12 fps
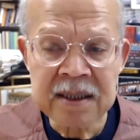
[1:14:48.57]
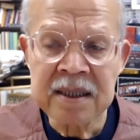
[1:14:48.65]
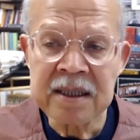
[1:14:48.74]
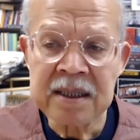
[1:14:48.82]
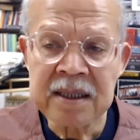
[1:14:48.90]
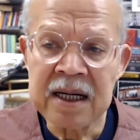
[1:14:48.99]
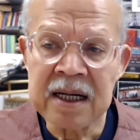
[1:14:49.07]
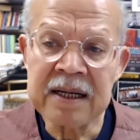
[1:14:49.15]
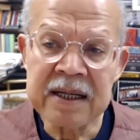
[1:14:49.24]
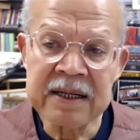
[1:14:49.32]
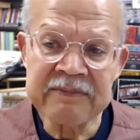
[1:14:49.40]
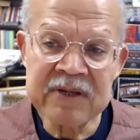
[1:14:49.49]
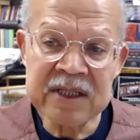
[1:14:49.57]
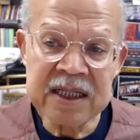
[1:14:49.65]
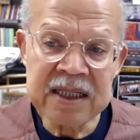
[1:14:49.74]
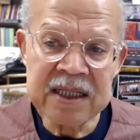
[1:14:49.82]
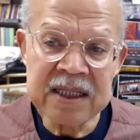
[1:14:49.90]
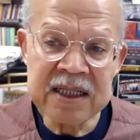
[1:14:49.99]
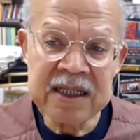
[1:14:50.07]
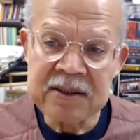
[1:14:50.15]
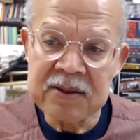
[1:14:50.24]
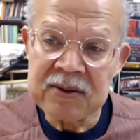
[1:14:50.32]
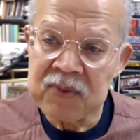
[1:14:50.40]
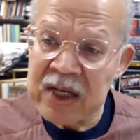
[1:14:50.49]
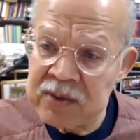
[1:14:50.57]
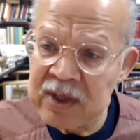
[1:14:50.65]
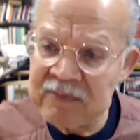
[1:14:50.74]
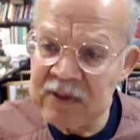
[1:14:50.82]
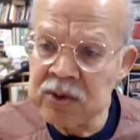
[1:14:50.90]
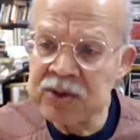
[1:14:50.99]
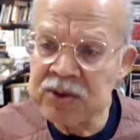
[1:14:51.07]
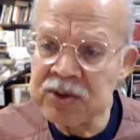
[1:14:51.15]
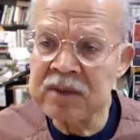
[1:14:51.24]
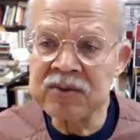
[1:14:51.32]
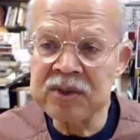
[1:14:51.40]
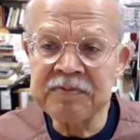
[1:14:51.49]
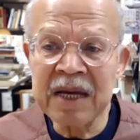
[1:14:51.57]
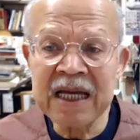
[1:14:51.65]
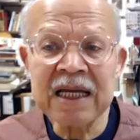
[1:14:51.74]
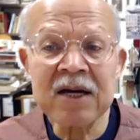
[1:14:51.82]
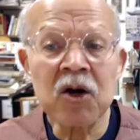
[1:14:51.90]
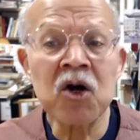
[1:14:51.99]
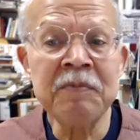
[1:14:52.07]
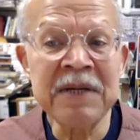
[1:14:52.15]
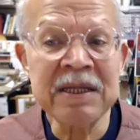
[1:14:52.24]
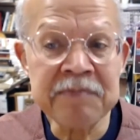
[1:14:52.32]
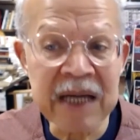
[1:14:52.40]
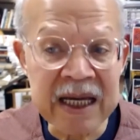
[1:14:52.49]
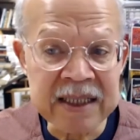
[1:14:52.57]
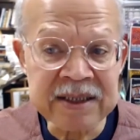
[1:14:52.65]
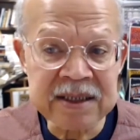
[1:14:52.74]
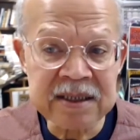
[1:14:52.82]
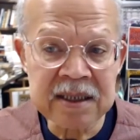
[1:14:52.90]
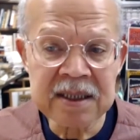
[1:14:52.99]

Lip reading: of the Russian Revolution, which was mainly urban-based,